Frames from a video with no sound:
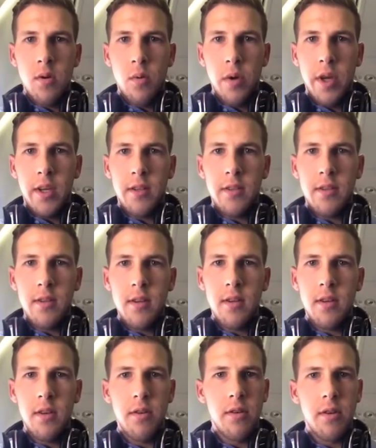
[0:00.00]
Winks,
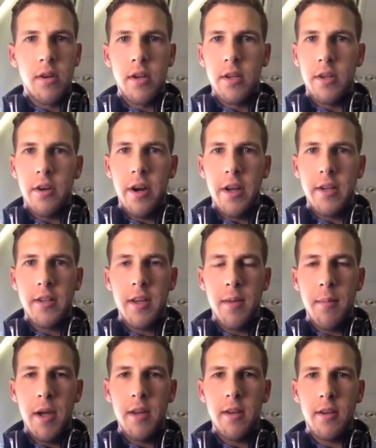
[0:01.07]
you're a great
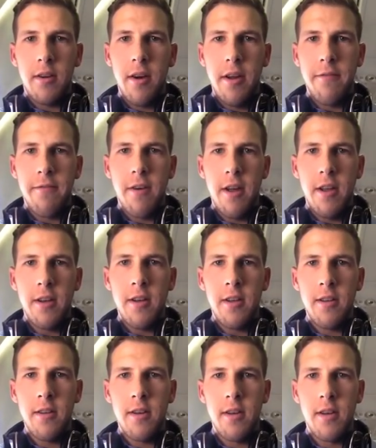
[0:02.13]
teammate and a great friend.
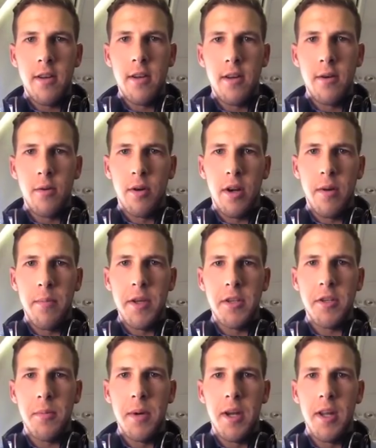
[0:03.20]
Uh, we're gonna
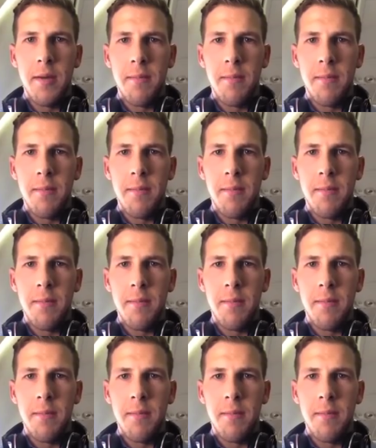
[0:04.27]
miss you, buddy.